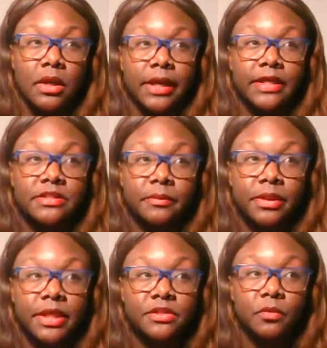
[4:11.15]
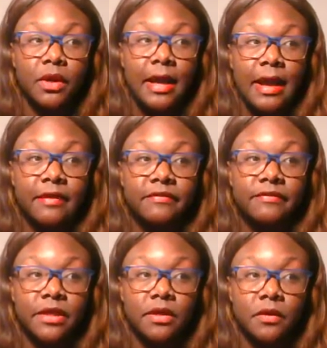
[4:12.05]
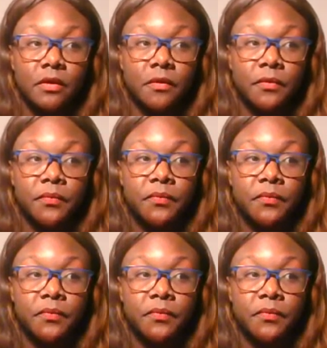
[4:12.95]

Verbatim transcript: I guess, a place where I feel,